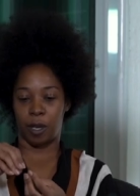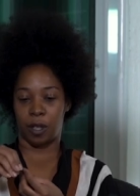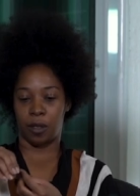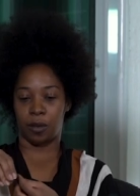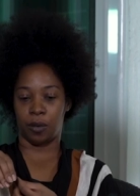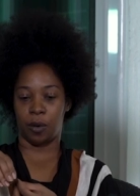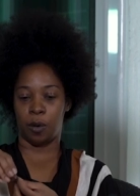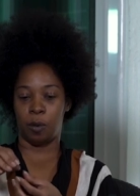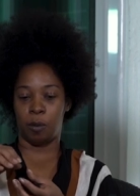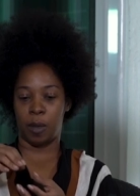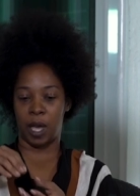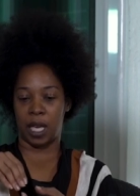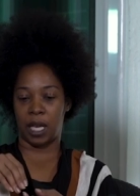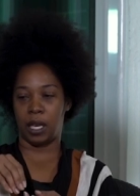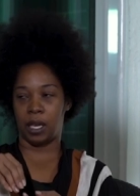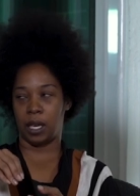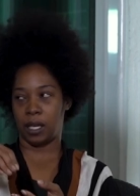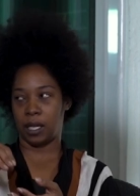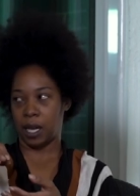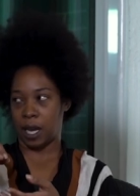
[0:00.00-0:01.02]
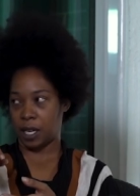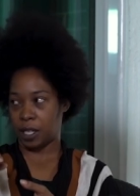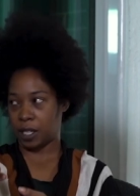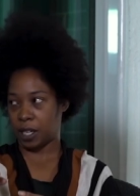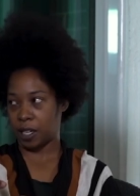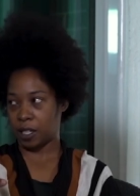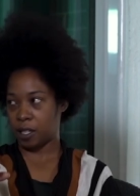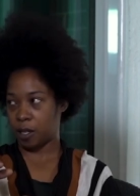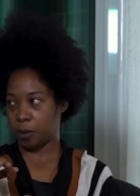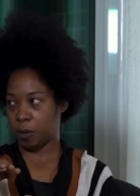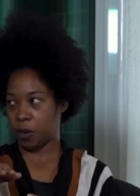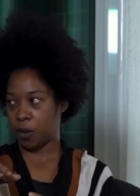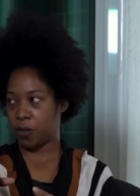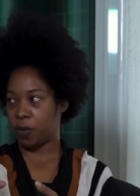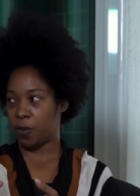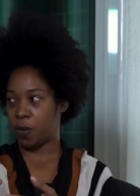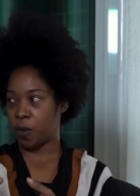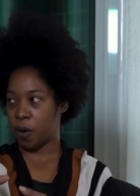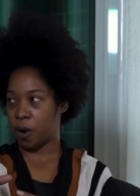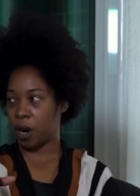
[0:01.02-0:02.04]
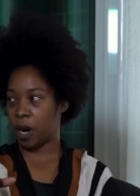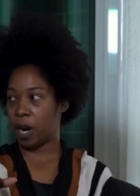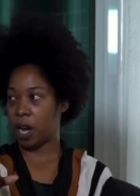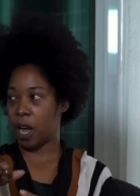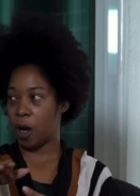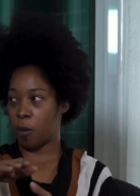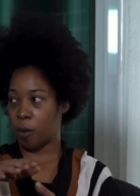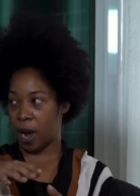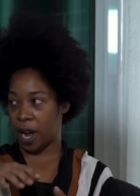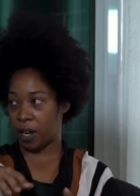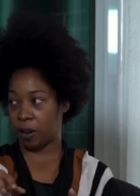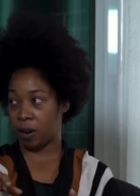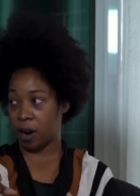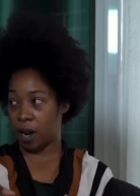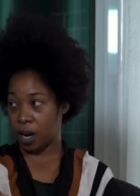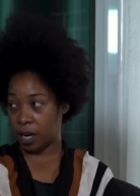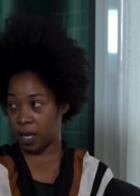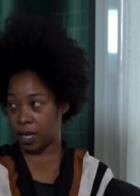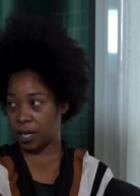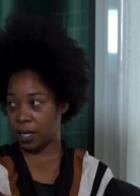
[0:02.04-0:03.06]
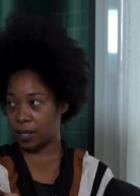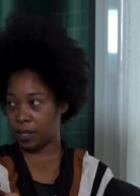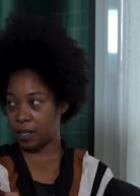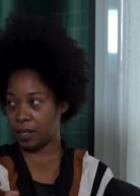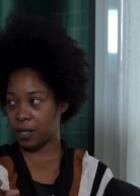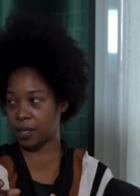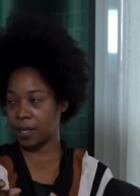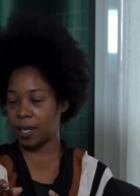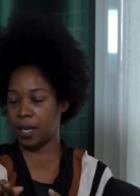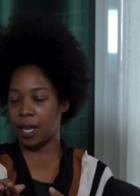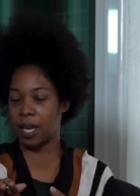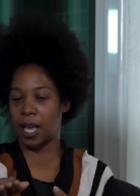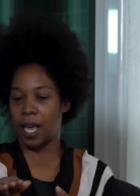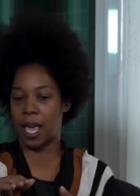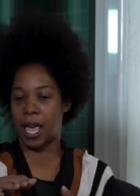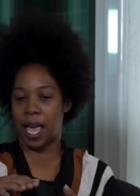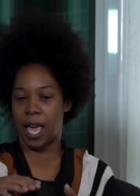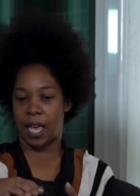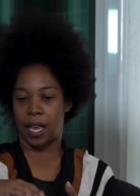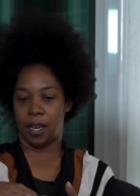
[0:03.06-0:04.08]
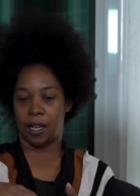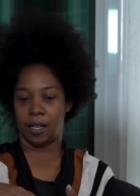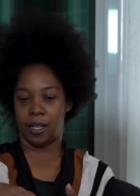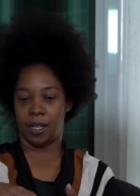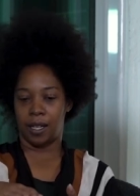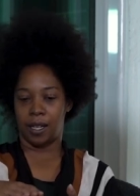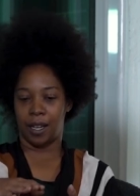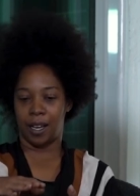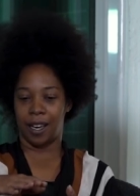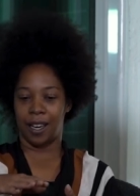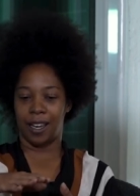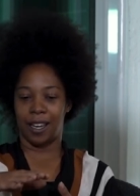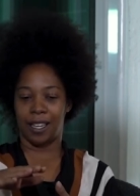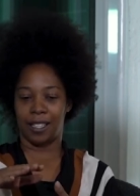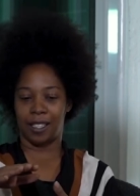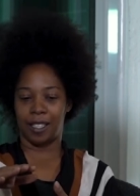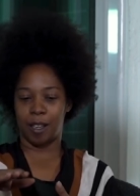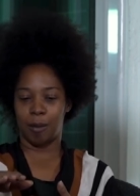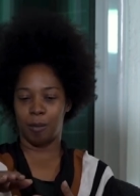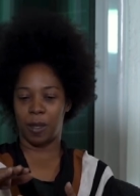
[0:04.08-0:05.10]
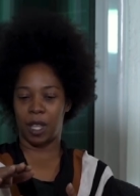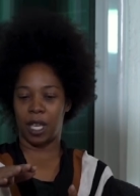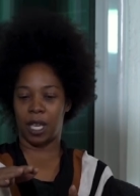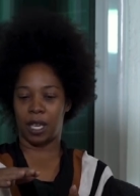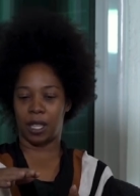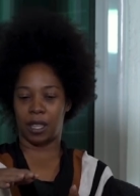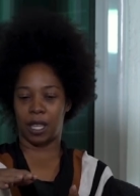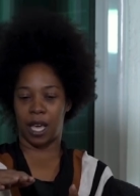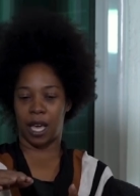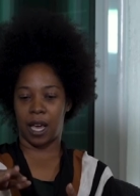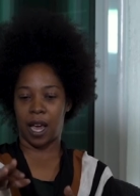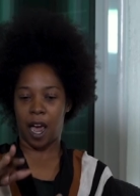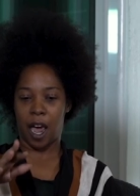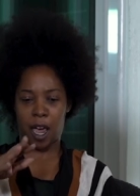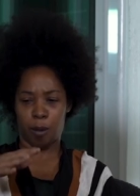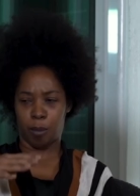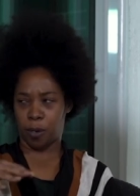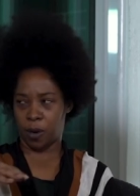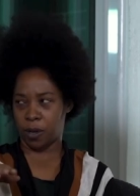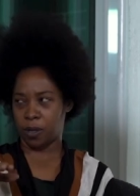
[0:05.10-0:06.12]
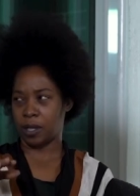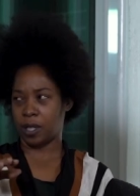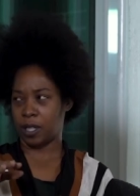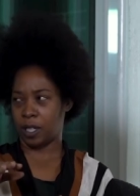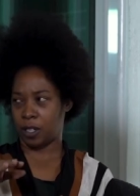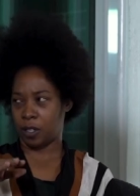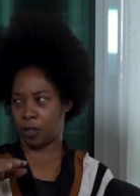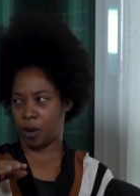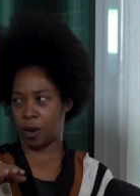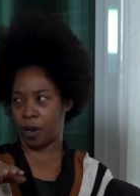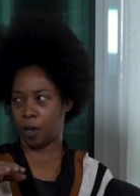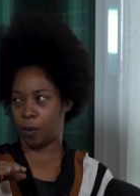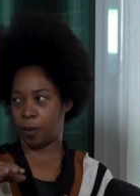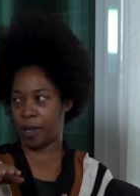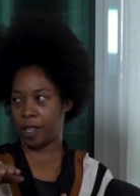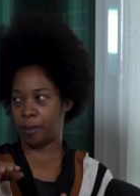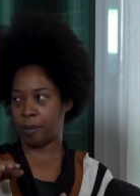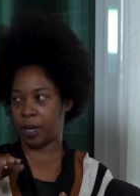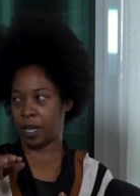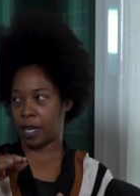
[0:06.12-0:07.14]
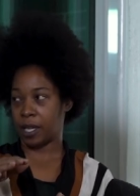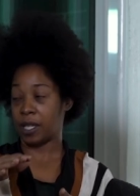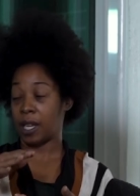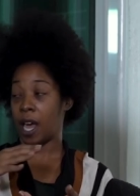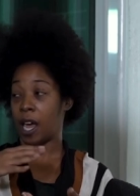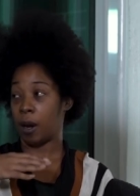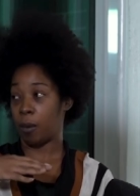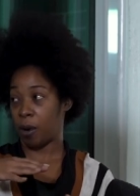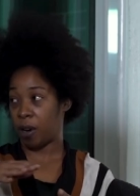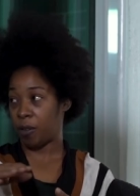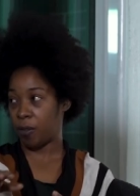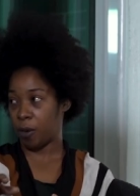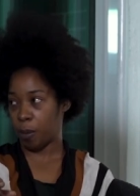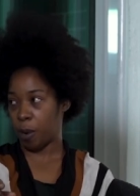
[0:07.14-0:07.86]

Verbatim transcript: me through making it digestible for mm. a wider audience. -hmm. And it's something that I personally struggle with because I write for